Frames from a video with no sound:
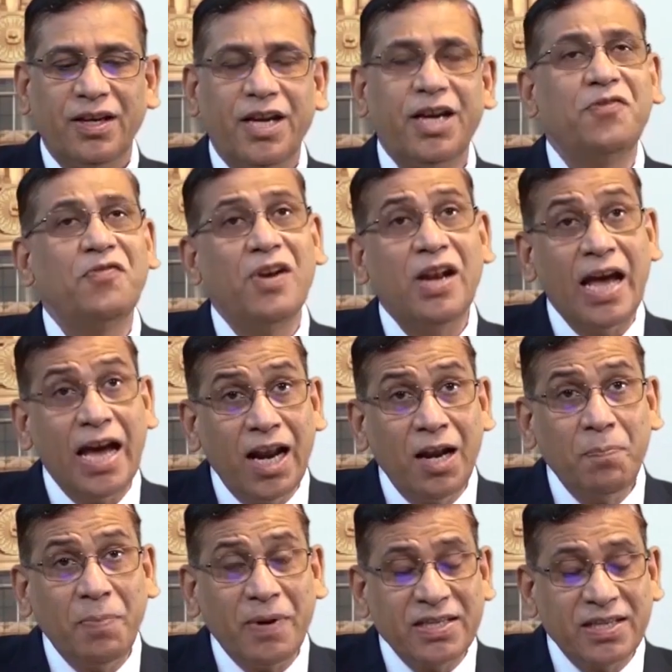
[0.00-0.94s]
It will
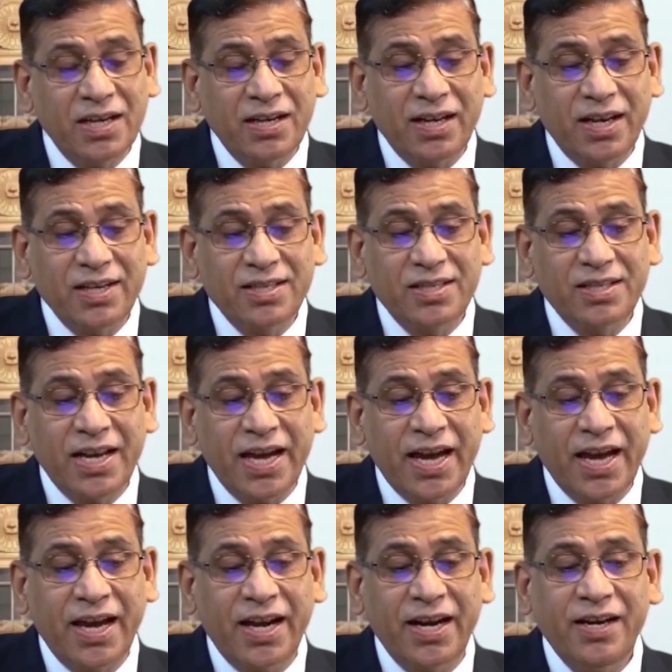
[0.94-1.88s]
help us
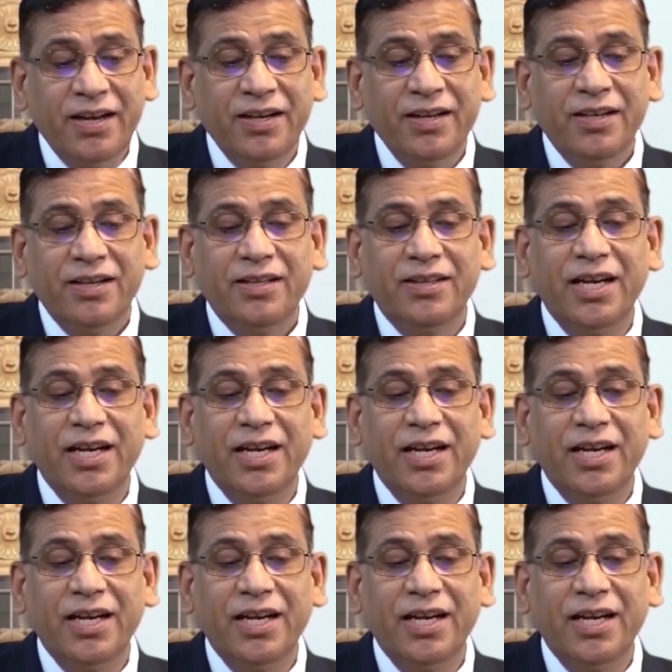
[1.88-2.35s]
understand